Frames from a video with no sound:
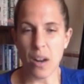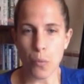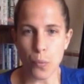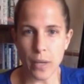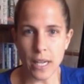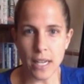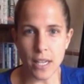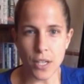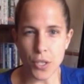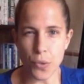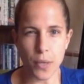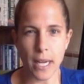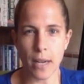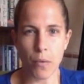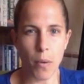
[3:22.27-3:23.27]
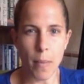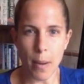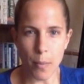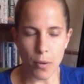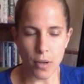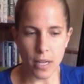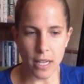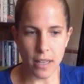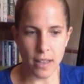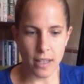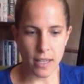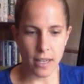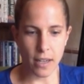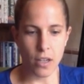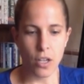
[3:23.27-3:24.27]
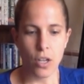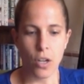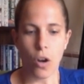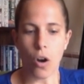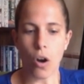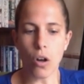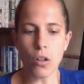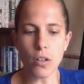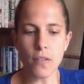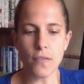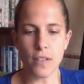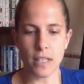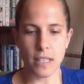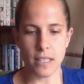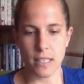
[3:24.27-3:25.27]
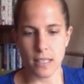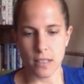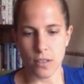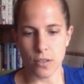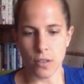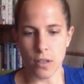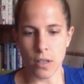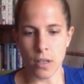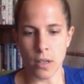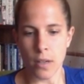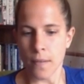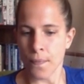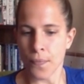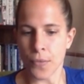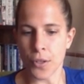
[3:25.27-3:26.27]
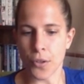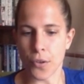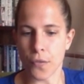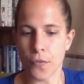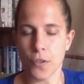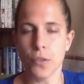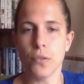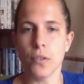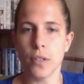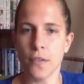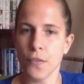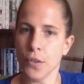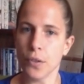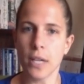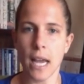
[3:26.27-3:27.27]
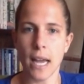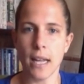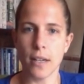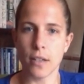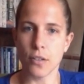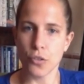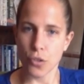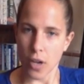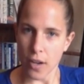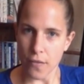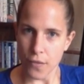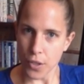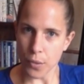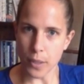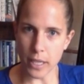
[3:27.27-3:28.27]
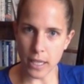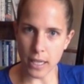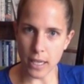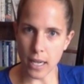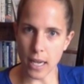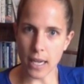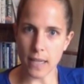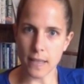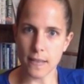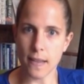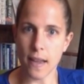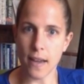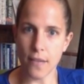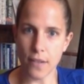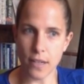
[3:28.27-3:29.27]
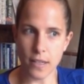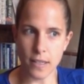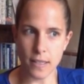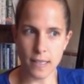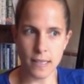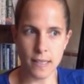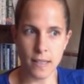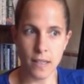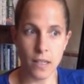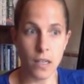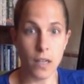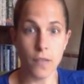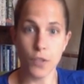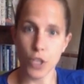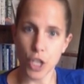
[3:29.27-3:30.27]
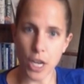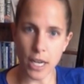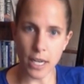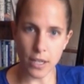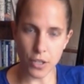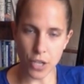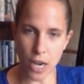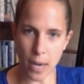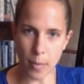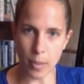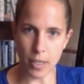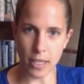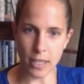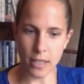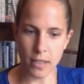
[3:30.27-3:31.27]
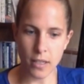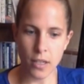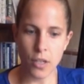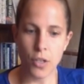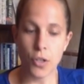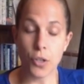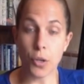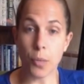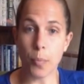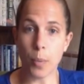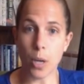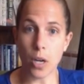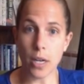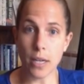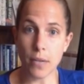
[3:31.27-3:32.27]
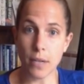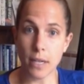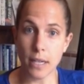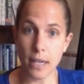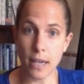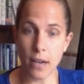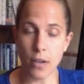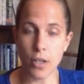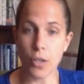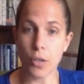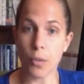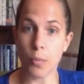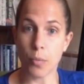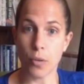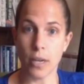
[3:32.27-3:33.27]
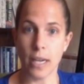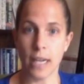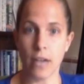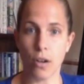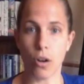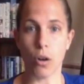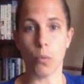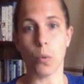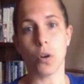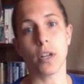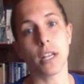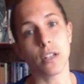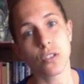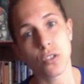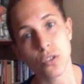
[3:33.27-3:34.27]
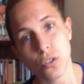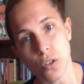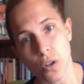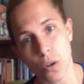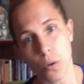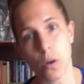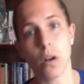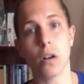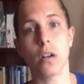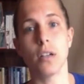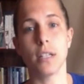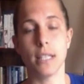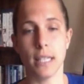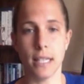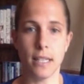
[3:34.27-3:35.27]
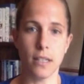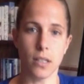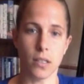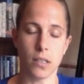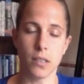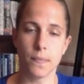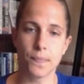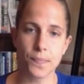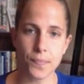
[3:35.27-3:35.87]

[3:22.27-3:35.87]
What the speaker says: read, you can't remember anything. All of this, if you can, try viewing it as evidence of change happening. Your body right now and your brain are working so hard to heal,